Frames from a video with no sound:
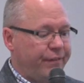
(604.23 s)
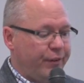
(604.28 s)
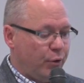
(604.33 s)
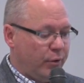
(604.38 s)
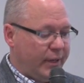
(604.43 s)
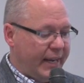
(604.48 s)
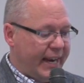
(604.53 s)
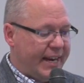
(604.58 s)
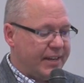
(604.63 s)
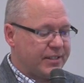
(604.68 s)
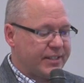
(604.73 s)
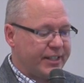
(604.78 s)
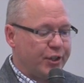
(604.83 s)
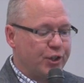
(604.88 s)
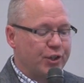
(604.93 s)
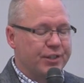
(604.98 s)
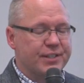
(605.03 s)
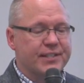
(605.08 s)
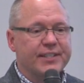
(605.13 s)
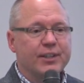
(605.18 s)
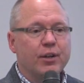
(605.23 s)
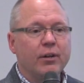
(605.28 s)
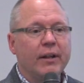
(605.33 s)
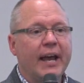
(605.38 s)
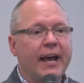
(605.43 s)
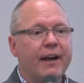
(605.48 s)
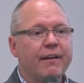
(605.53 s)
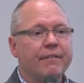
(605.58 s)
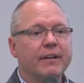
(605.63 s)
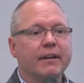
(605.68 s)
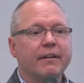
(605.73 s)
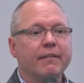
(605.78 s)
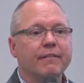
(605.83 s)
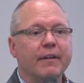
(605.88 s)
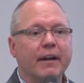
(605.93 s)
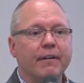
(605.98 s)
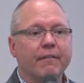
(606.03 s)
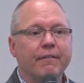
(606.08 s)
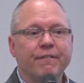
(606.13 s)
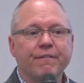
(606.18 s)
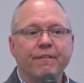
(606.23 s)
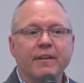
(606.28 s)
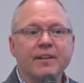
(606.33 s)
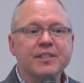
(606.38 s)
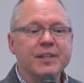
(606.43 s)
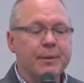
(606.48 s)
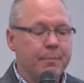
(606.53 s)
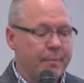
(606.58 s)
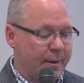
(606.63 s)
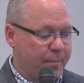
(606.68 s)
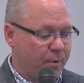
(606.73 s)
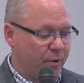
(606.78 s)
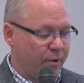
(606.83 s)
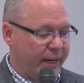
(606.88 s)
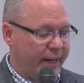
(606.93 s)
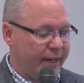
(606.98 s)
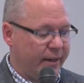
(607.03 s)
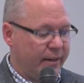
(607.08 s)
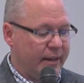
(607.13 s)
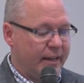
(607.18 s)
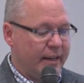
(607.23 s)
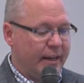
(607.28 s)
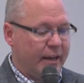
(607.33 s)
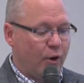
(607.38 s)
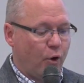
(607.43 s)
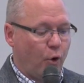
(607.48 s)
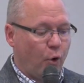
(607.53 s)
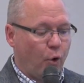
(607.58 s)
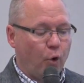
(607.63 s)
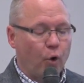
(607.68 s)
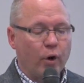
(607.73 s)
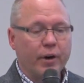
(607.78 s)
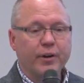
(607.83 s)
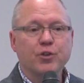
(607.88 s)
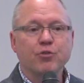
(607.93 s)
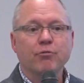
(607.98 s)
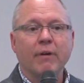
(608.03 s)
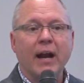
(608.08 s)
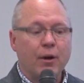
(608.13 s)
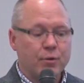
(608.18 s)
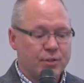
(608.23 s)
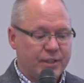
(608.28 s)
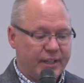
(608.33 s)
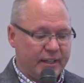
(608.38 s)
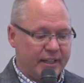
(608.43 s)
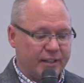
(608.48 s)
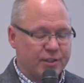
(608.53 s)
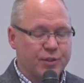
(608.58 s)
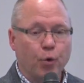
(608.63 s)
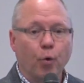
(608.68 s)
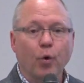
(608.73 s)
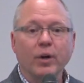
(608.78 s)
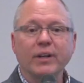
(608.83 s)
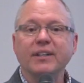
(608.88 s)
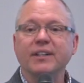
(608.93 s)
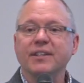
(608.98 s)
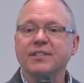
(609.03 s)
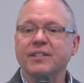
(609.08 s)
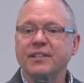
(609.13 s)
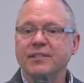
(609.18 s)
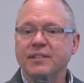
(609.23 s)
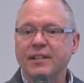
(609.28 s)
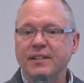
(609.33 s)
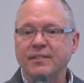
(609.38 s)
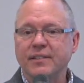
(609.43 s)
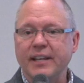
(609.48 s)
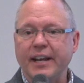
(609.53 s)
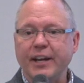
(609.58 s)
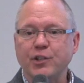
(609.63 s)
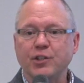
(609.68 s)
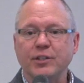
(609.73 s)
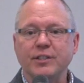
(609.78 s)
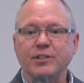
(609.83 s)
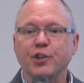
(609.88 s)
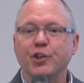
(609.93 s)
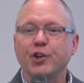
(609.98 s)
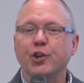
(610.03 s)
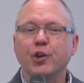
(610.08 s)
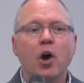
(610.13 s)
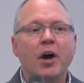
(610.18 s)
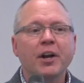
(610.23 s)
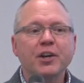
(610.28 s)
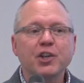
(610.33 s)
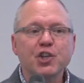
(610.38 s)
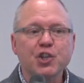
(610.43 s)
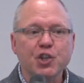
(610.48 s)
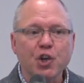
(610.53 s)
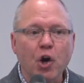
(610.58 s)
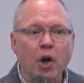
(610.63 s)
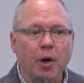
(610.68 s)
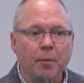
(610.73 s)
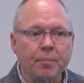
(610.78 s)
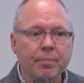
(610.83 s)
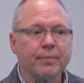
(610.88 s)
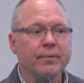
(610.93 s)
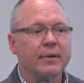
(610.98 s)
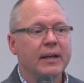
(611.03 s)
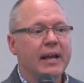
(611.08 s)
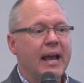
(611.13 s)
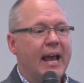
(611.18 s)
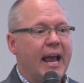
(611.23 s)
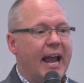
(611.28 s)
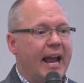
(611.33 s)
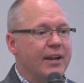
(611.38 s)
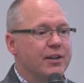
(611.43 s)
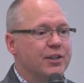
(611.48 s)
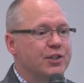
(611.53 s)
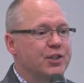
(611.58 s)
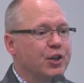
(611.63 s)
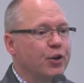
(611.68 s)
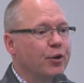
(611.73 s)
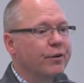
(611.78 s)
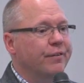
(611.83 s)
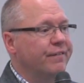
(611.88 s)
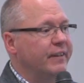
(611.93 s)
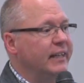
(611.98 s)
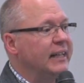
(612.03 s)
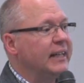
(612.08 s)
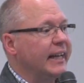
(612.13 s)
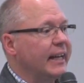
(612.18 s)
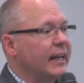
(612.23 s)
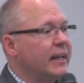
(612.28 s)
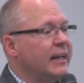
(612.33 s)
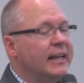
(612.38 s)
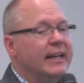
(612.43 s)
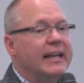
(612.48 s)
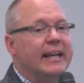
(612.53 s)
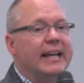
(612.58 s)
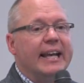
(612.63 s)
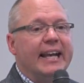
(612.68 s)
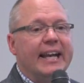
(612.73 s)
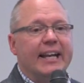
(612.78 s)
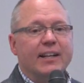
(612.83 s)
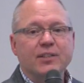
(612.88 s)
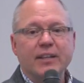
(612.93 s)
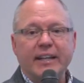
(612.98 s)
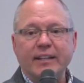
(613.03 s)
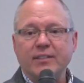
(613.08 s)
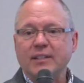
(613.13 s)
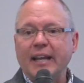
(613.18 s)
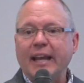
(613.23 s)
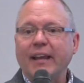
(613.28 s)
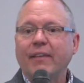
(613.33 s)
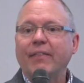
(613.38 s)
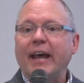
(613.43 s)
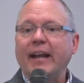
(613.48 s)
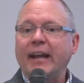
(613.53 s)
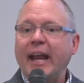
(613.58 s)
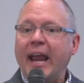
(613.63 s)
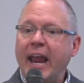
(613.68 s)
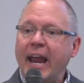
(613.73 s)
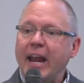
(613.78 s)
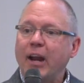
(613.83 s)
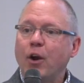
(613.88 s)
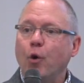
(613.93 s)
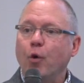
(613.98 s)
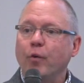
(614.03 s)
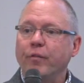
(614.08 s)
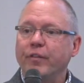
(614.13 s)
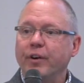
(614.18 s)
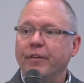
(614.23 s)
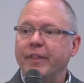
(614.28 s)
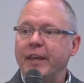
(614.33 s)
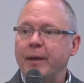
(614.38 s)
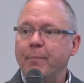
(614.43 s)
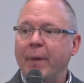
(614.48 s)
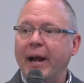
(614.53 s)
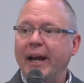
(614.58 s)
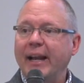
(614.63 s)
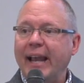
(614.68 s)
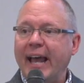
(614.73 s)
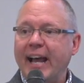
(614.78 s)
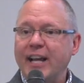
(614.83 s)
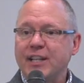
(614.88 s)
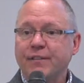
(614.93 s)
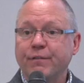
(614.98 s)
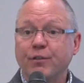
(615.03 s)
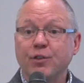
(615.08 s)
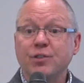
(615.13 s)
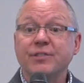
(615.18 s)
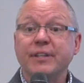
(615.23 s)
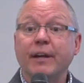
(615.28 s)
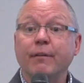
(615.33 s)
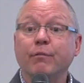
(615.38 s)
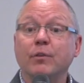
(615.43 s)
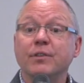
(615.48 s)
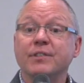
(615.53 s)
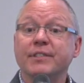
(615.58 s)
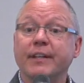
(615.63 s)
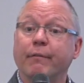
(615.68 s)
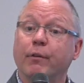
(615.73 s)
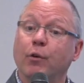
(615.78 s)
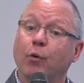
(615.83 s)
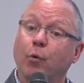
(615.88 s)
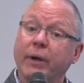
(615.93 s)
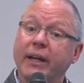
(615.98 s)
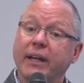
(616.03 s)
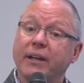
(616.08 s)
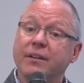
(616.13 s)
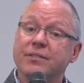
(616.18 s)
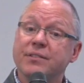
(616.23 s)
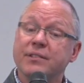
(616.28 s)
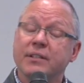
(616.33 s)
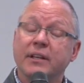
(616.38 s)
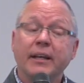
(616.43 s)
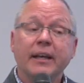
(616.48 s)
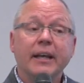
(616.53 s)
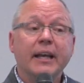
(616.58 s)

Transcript: few days and you're still having a fuzzy memory or drowsiness or dizzy sensations, and you're not as sharp as you're feeling. It's like that hangover that might last for several weeks.